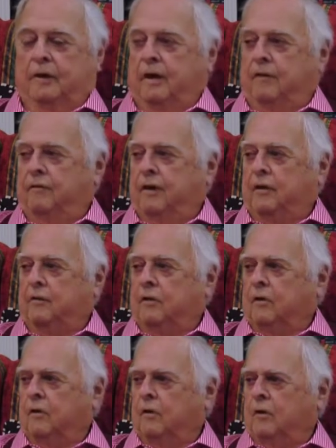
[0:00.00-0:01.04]
a federal
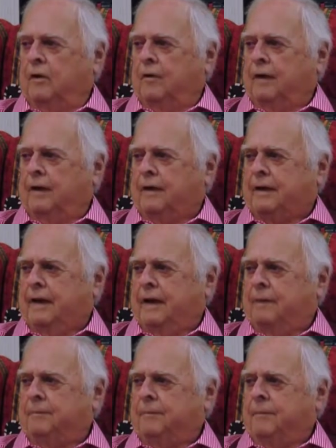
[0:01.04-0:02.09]
court at that
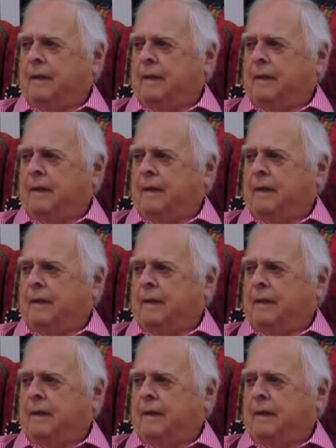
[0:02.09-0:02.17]
time,